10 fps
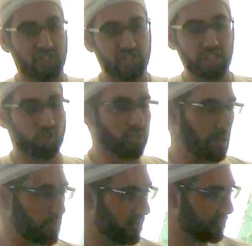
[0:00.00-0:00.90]
the central
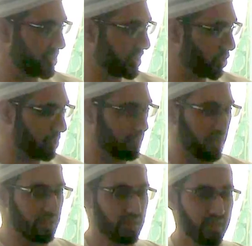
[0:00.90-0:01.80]
topic of today's
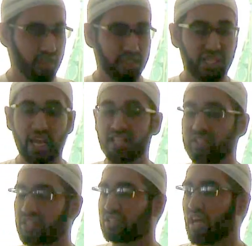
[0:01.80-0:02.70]
khutbah. That
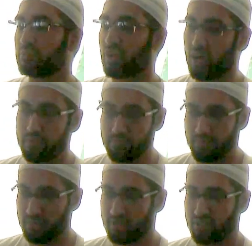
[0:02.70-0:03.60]
hasn't the time come?
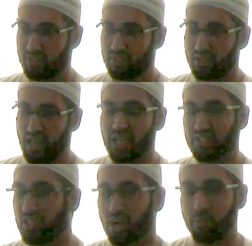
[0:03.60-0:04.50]

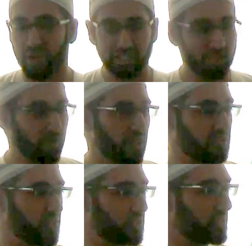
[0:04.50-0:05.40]
Hasn't it come, my dear brothers
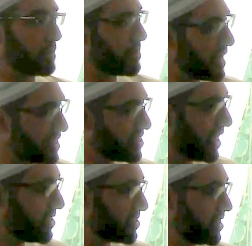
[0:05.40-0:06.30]
and sisters, that we make a
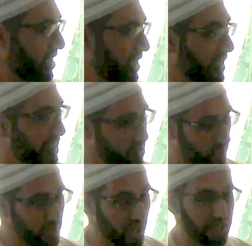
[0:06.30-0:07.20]
change? That this
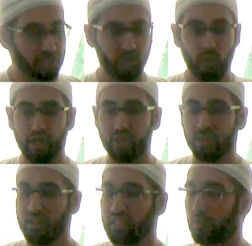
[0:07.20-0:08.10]
Ramadan is the one
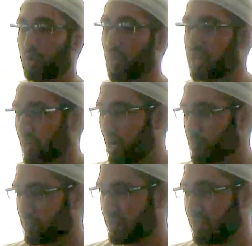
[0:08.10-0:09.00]
that we wake
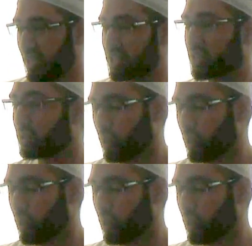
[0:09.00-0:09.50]
up and turn